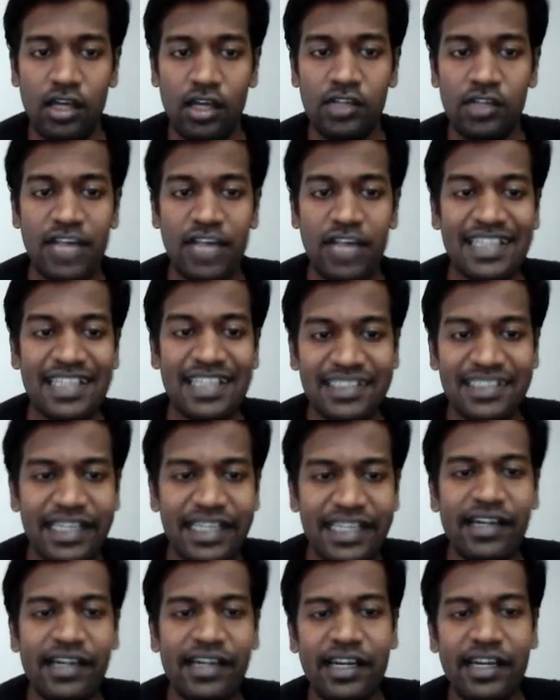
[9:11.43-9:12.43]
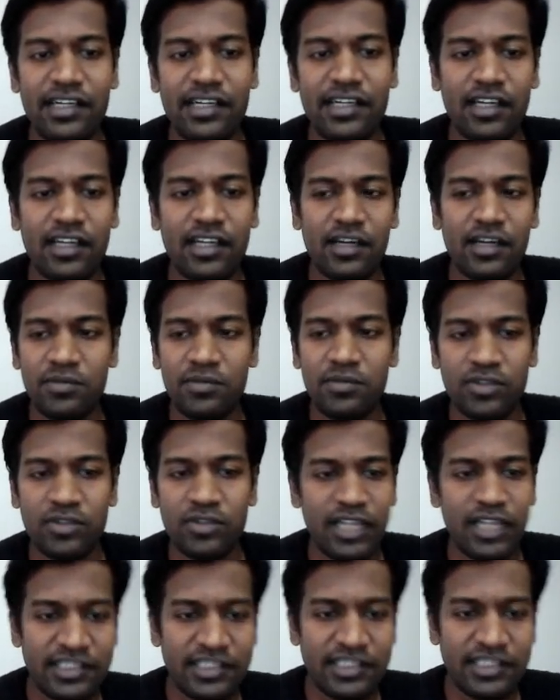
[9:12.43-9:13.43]
So as I said, right, so
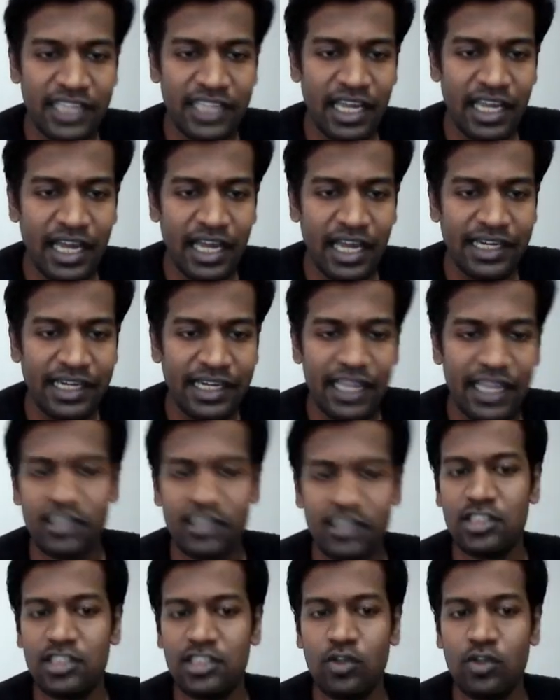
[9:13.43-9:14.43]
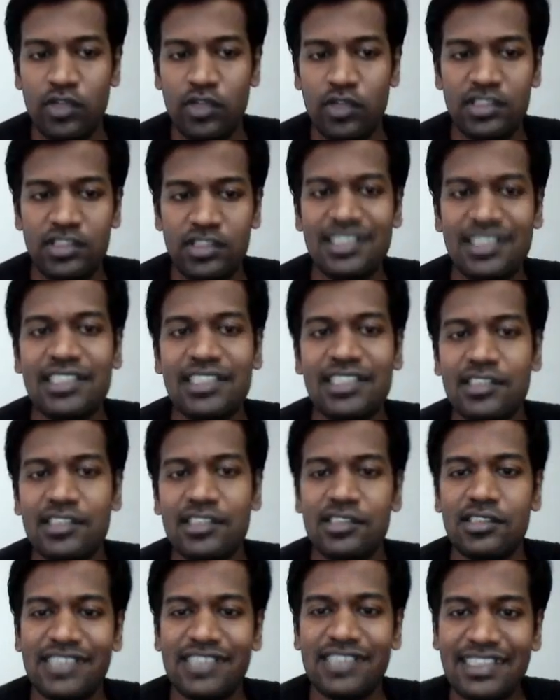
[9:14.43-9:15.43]
let's say I take this course. This is
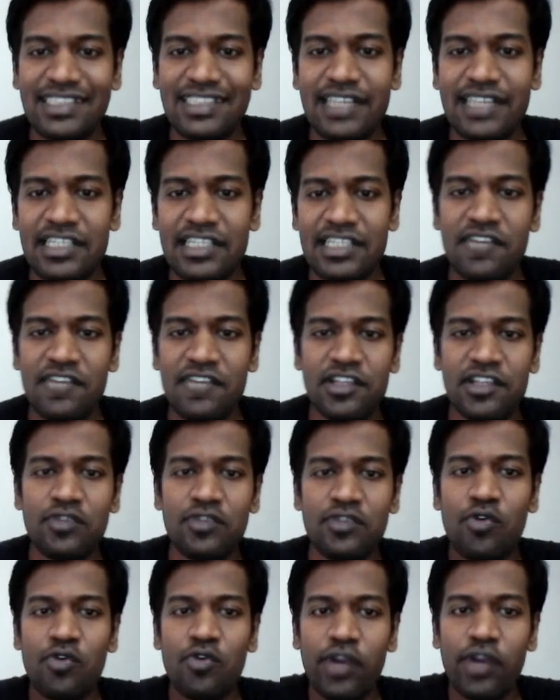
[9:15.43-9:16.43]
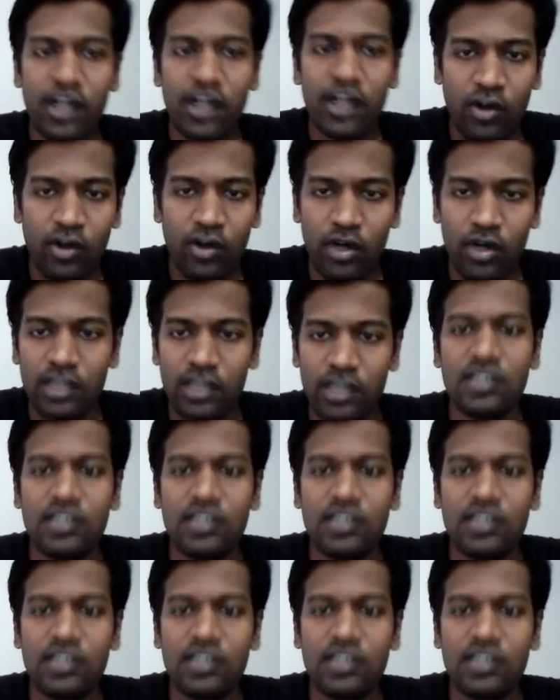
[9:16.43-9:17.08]
just testing whether you know it or not.